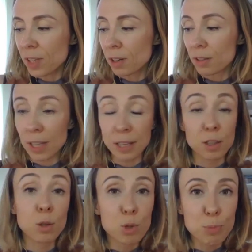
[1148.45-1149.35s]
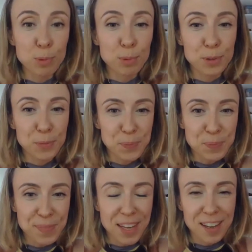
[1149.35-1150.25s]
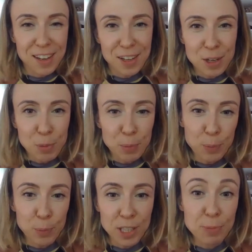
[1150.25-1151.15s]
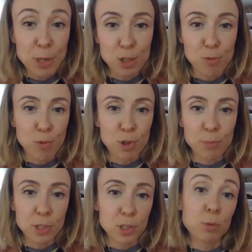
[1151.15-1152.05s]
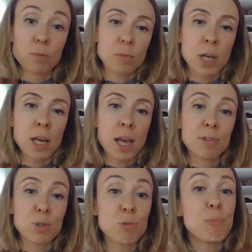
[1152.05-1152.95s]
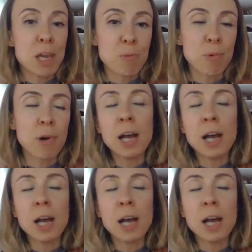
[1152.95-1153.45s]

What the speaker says: like the notebook in a special format. So I have it on paper.